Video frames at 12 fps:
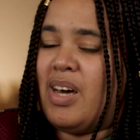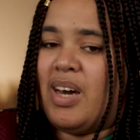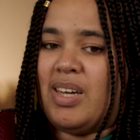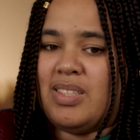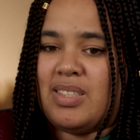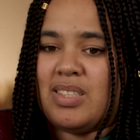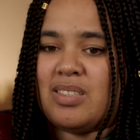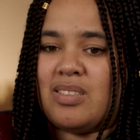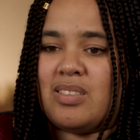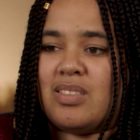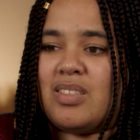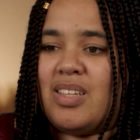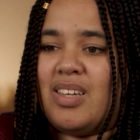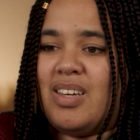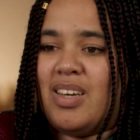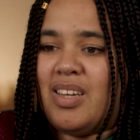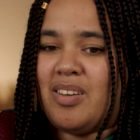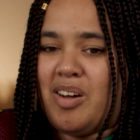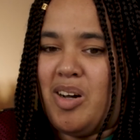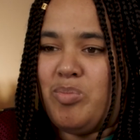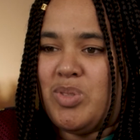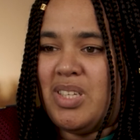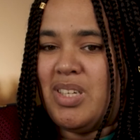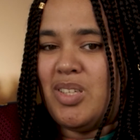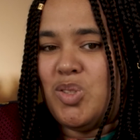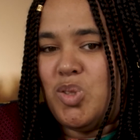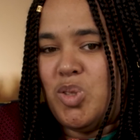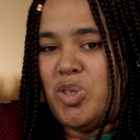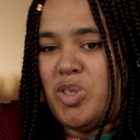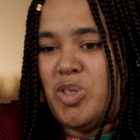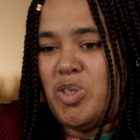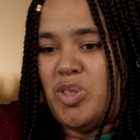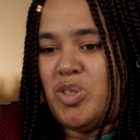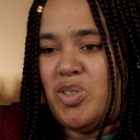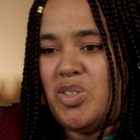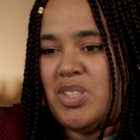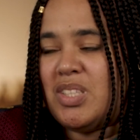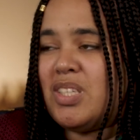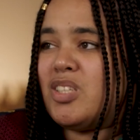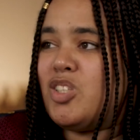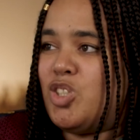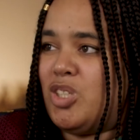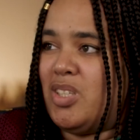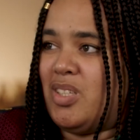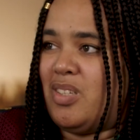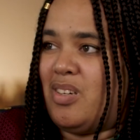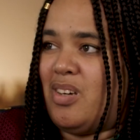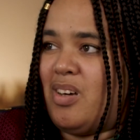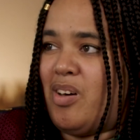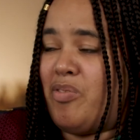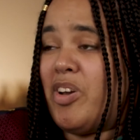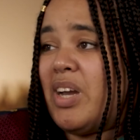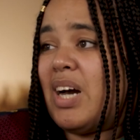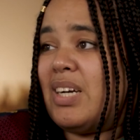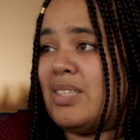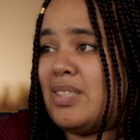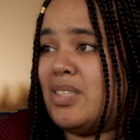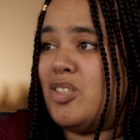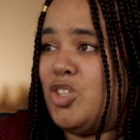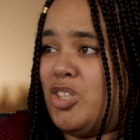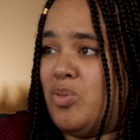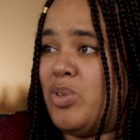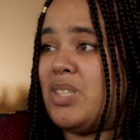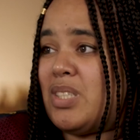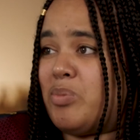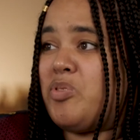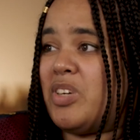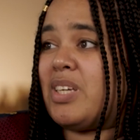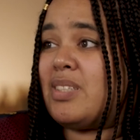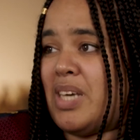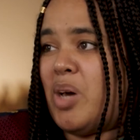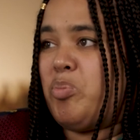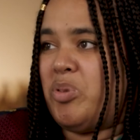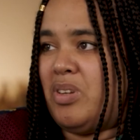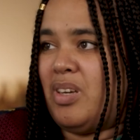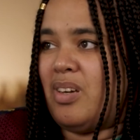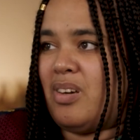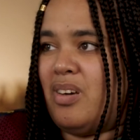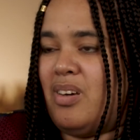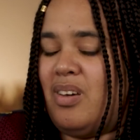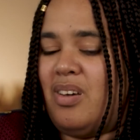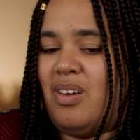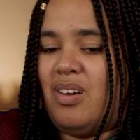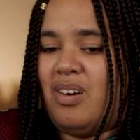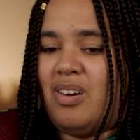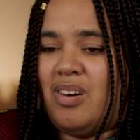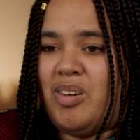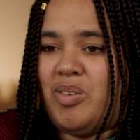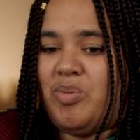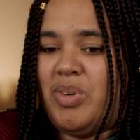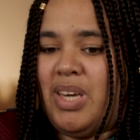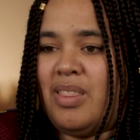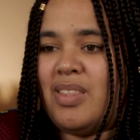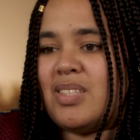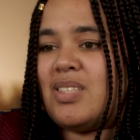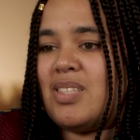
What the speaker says: until it comes, there's a synergy, a very high synergy where something is happening. And this